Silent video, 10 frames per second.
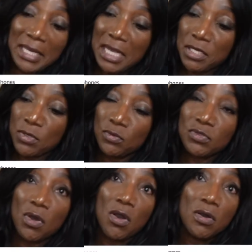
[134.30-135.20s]
I use
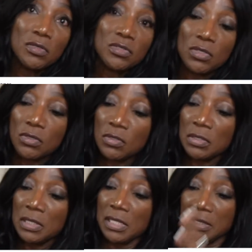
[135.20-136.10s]
also,
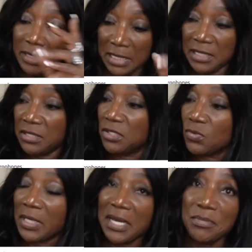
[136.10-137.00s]
and this is what I'm